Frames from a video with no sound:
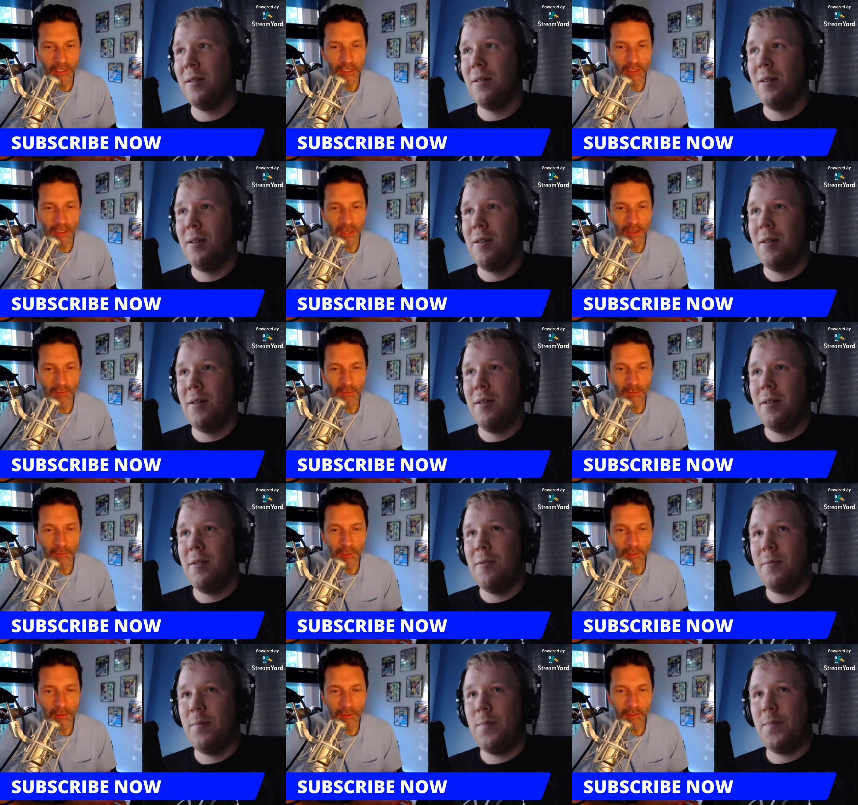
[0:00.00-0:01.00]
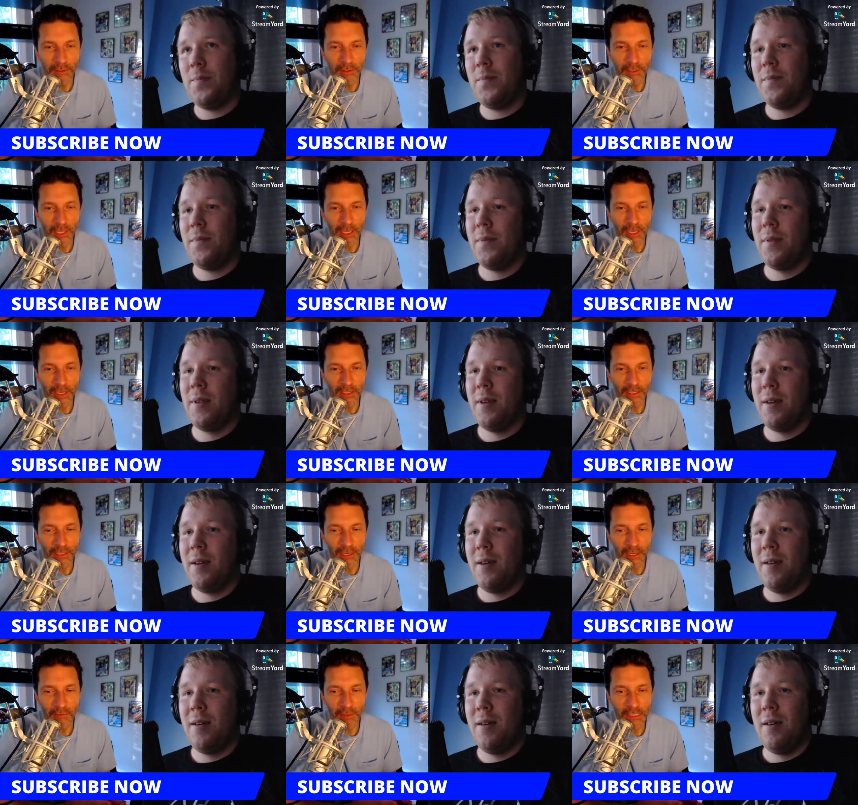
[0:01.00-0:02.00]
Speaker 1: up the middle in the line? And
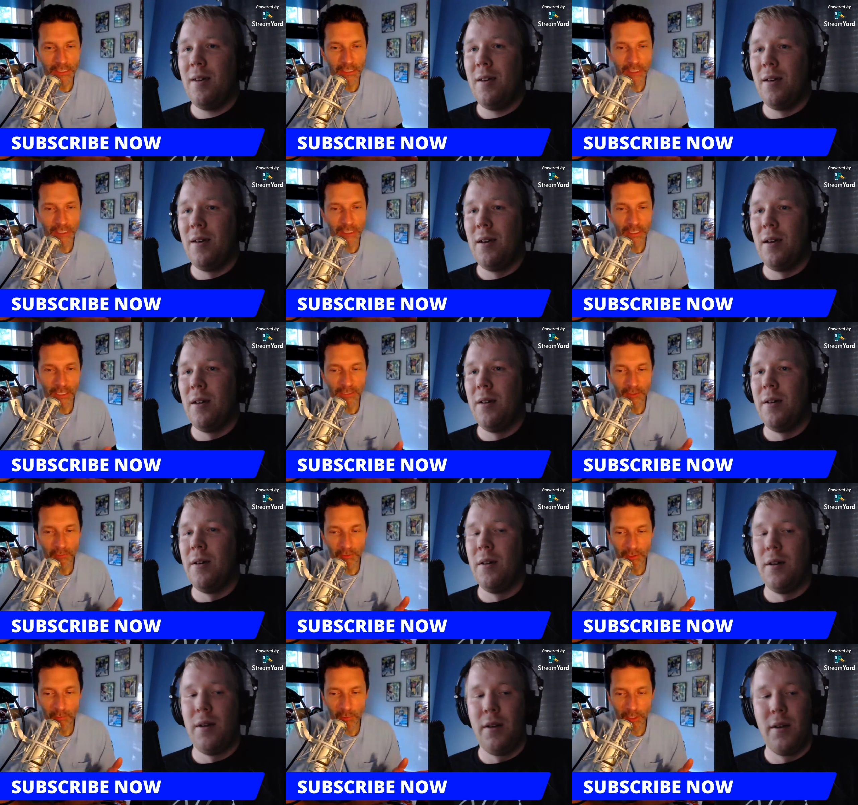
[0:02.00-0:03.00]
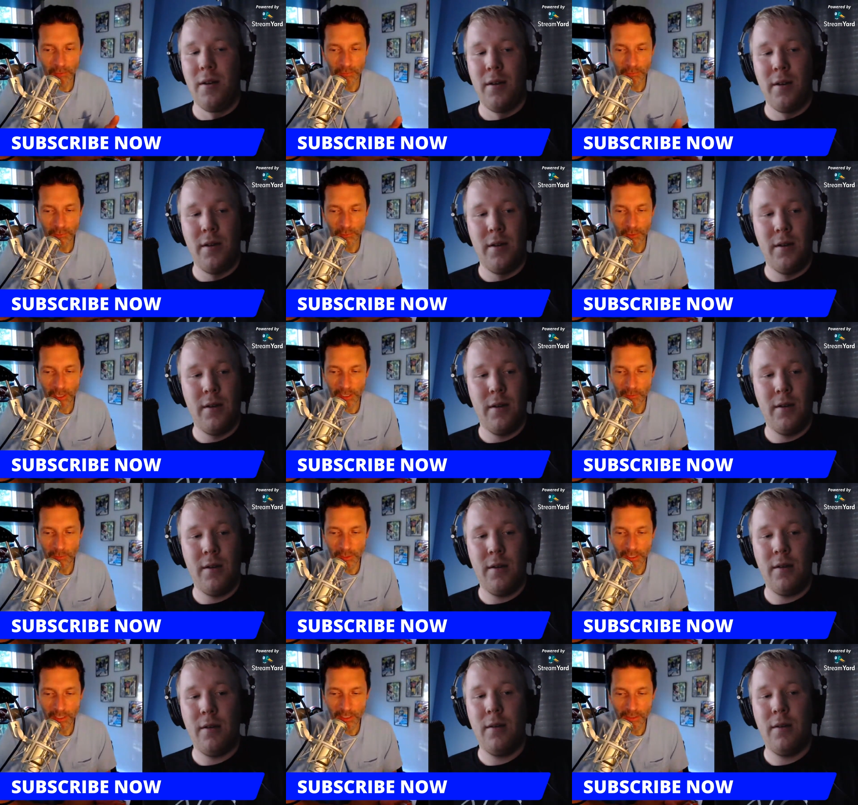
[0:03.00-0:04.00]
obviously he's a runaway train when
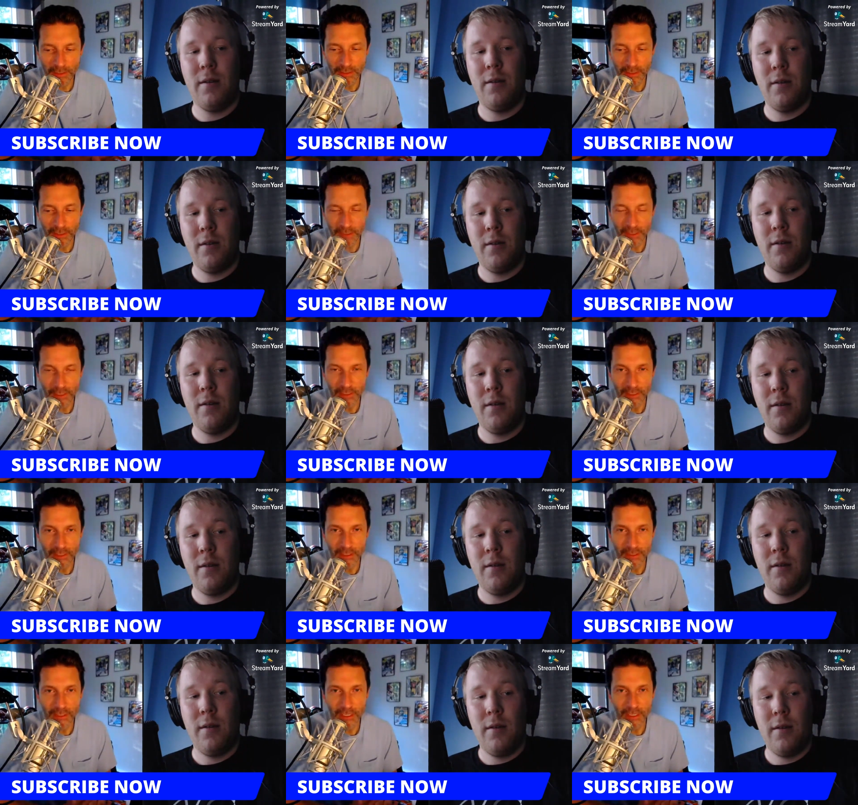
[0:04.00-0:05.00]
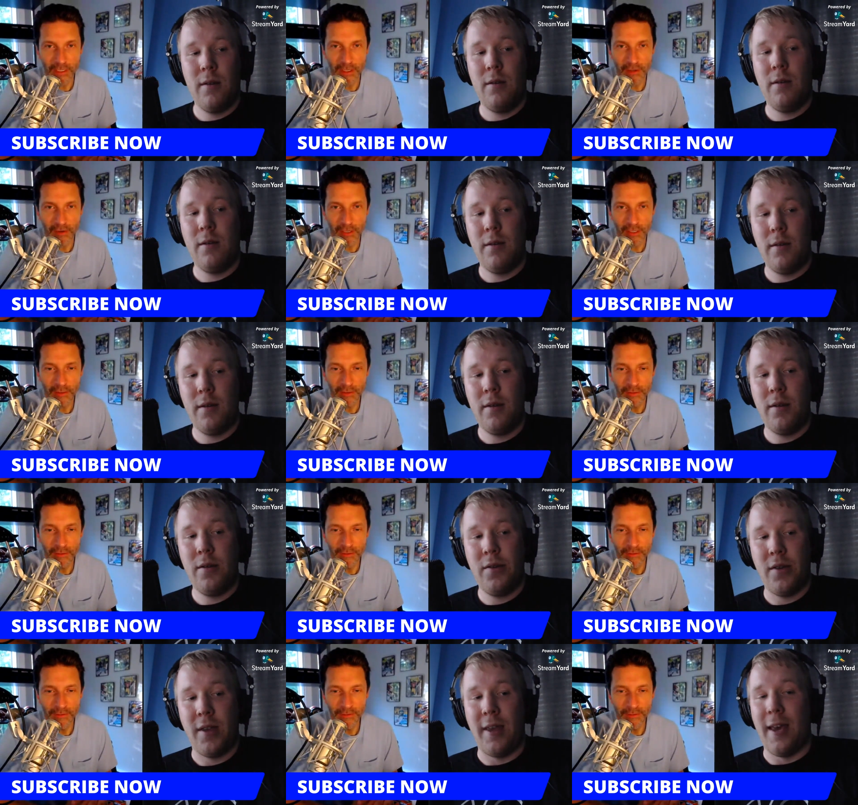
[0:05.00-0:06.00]
he gets into the secondary.
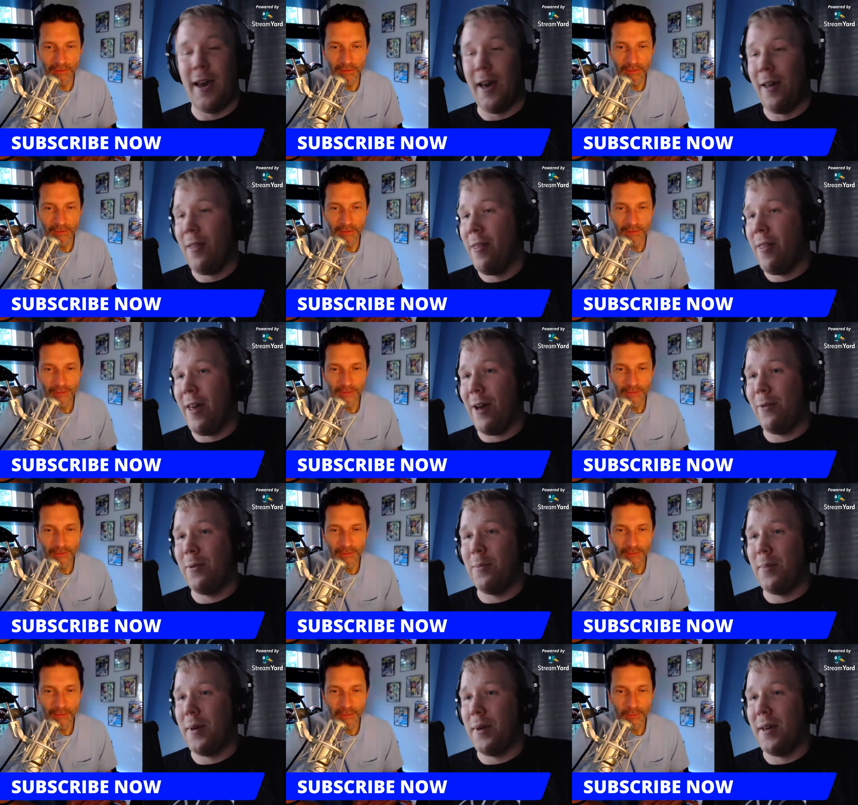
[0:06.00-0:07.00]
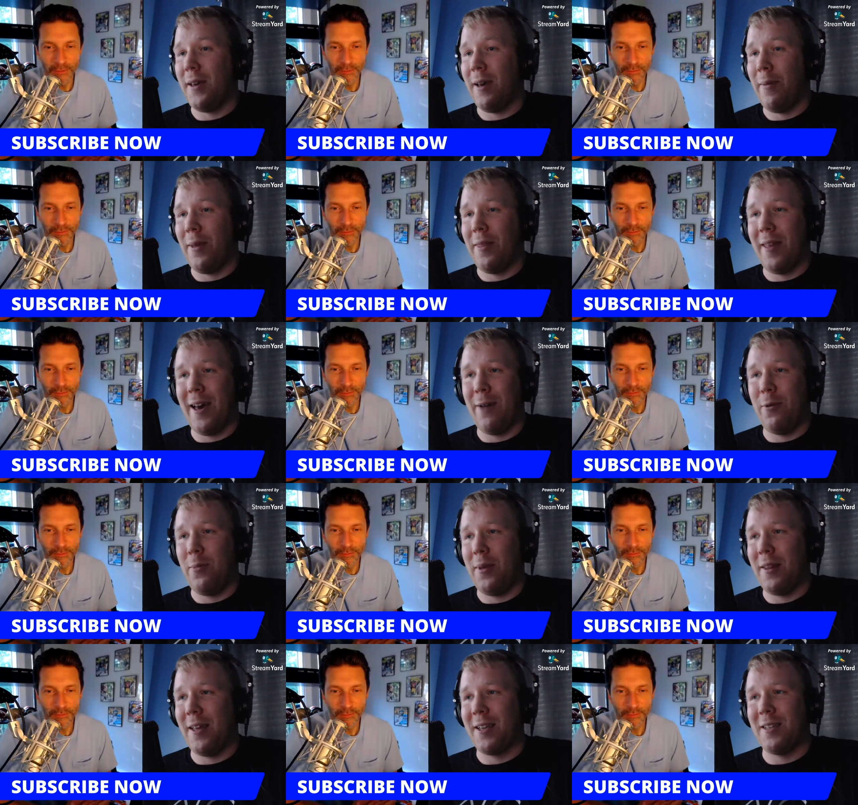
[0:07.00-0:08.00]
Speaker 2: Yeah, that would be, I mean, that
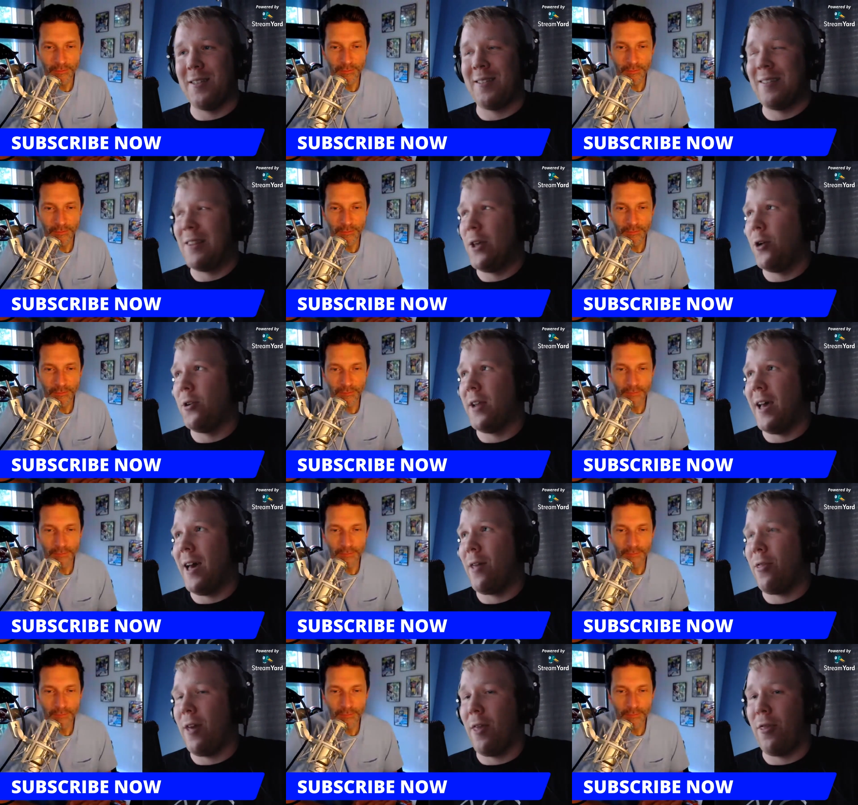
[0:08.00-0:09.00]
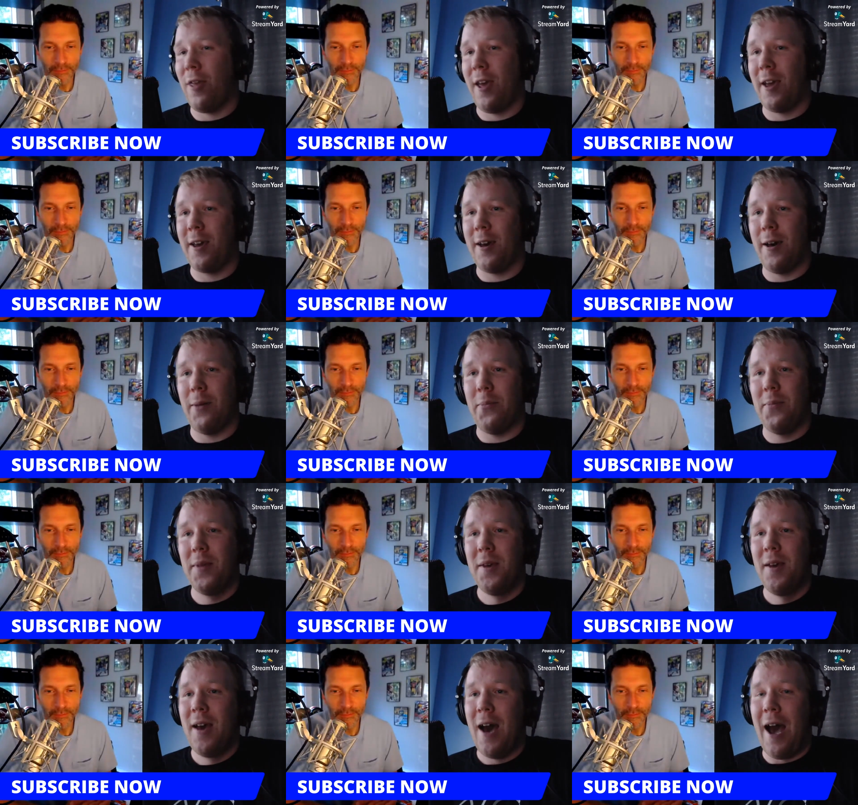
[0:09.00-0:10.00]
would be like a slow death, I think.
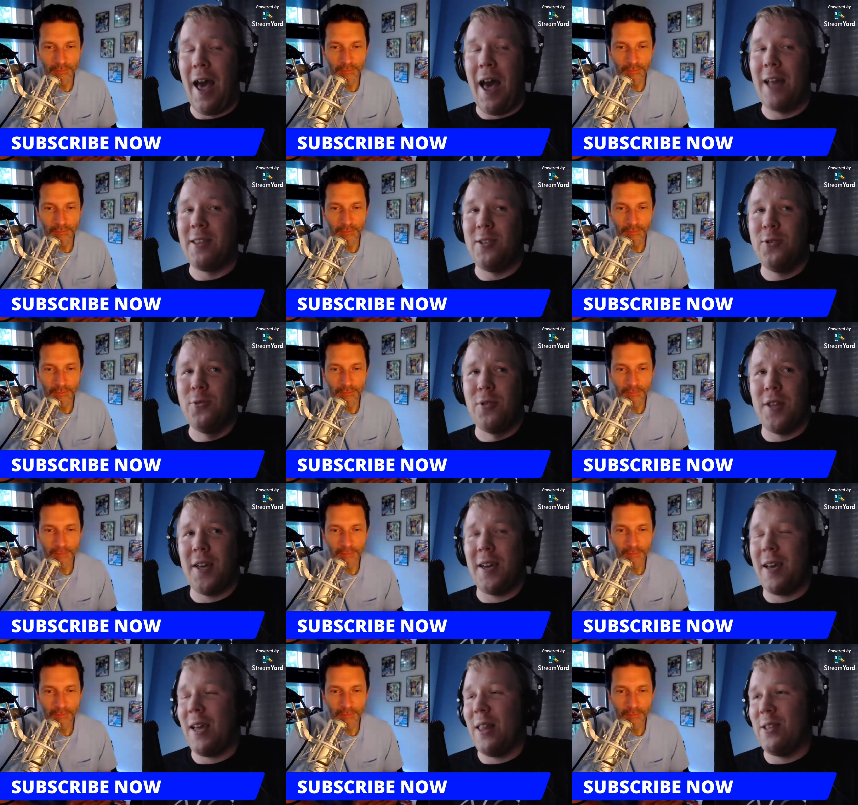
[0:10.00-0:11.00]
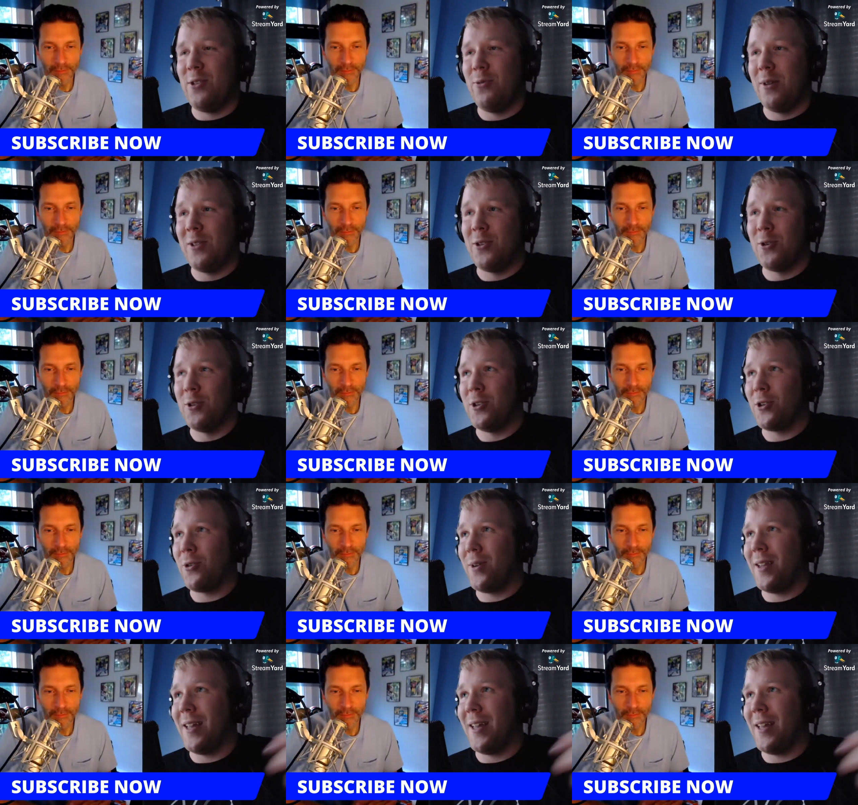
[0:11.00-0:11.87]
I do think to a certain degree,